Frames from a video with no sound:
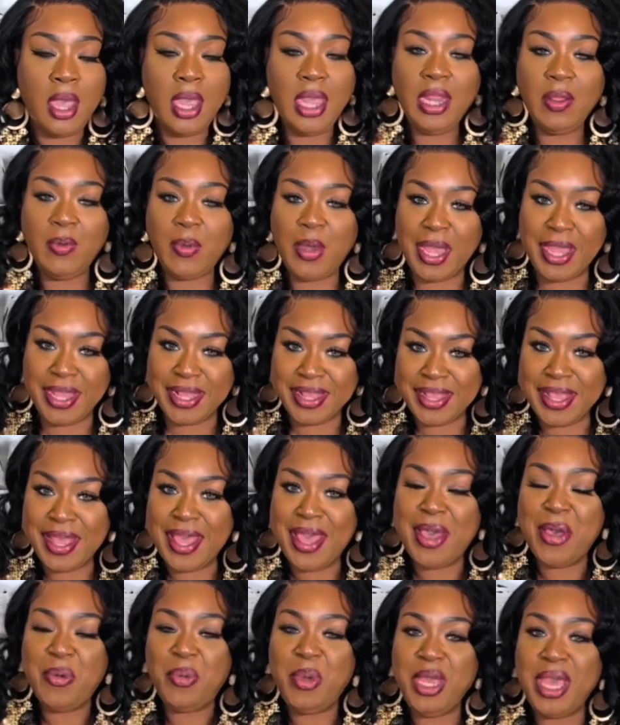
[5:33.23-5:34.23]
Anyways,
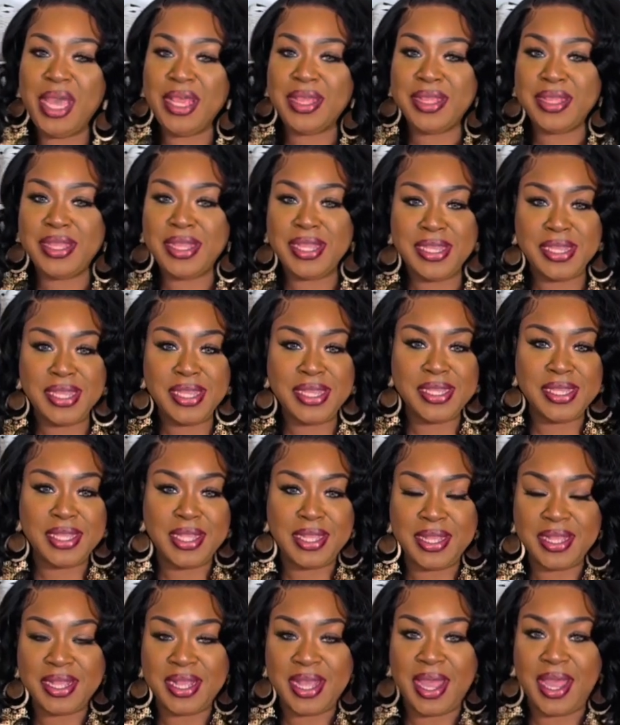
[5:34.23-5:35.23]
but yes, this is the
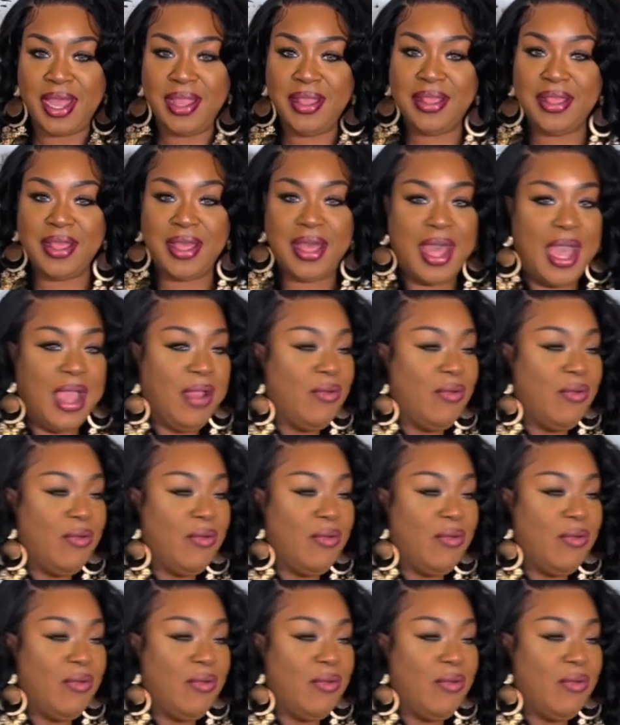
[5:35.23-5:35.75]
set. I